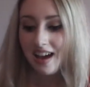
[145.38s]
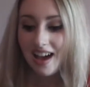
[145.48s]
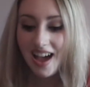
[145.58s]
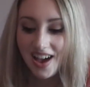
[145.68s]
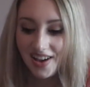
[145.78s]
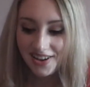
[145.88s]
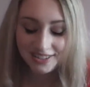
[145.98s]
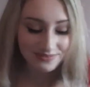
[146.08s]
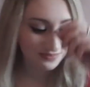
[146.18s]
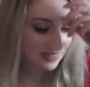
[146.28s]

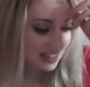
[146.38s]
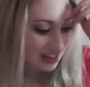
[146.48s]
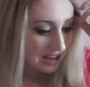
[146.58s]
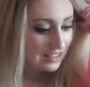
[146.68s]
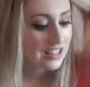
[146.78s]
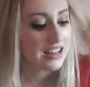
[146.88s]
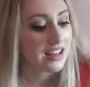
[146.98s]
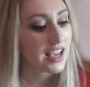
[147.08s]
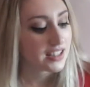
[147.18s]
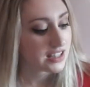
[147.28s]
The
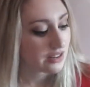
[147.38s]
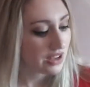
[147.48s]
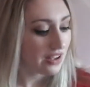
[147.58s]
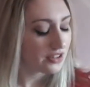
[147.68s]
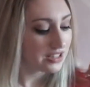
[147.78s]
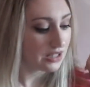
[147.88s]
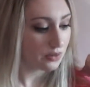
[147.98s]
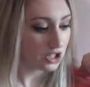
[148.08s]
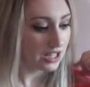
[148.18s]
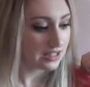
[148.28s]
next thing we have, let's see,
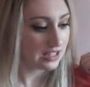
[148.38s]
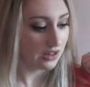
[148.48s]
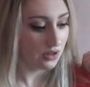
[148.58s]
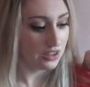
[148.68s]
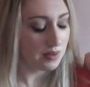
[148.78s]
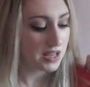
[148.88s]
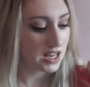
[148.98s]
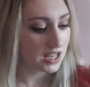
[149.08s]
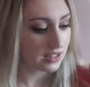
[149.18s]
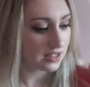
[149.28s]
what should I stick with? I mean,
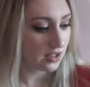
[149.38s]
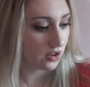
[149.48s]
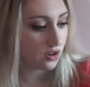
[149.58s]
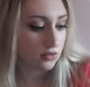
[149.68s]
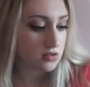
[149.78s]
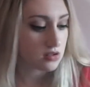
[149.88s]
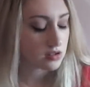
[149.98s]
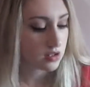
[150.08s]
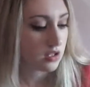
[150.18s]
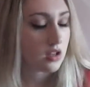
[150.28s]
I guess I'll
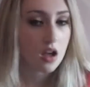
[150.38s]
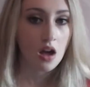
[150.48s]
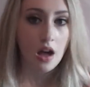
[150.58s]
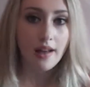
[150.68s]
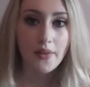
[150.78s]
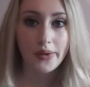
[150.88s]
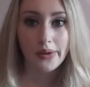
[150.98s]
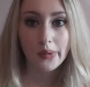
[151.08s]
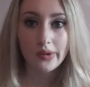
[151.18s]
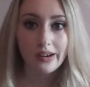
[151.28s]
go
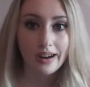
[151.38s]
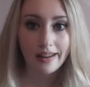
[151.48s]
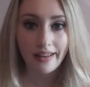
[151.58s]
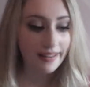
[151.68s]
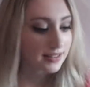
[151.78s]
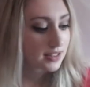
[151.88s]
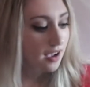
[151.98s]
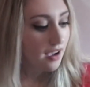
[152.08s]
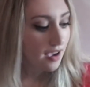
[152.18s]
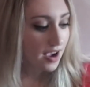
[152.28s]
in order, I guess.
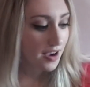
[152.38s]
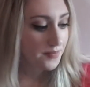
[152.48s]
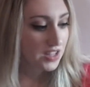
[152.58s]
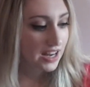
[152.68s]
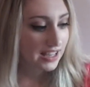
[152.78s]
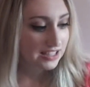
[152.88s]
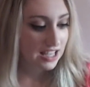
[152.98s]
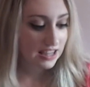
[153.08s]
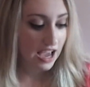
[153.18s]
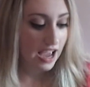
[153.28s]
The next
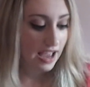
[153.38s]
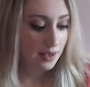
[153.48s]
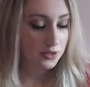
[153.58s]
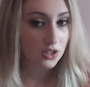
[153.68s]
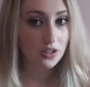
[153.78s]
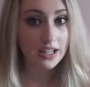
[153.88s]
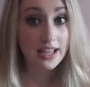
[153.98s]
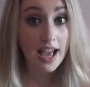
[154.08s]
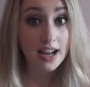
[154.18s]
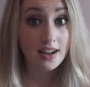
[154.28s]
thing that I absolutely
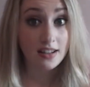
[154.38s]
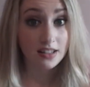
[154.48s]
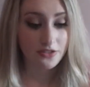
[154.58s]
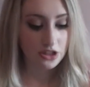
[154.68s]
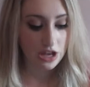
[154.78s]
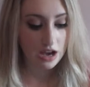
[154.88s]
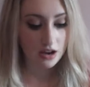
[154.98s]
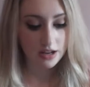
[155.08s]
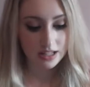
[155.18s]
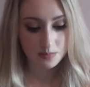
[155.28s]
cannot live
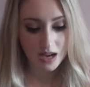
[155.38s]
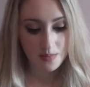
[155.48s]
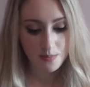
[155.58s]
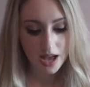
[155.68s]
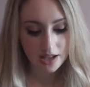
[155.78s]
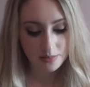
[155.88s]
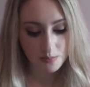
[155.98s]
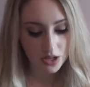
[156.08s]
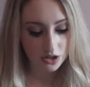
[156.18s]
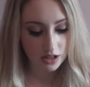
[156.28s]
without is my MAC
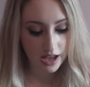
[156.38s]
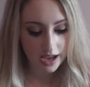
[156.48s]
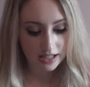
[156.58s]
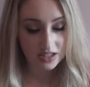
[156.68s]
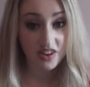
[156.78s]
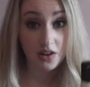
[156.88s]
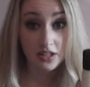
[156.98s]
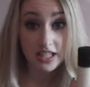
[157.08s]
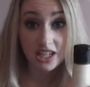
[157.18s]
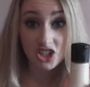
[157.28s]
Mineralized
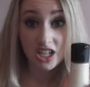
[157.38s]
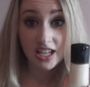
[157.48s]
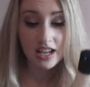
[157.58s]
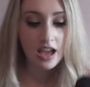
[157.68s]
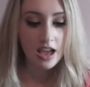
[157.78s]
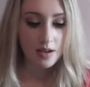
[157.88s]
Foundation.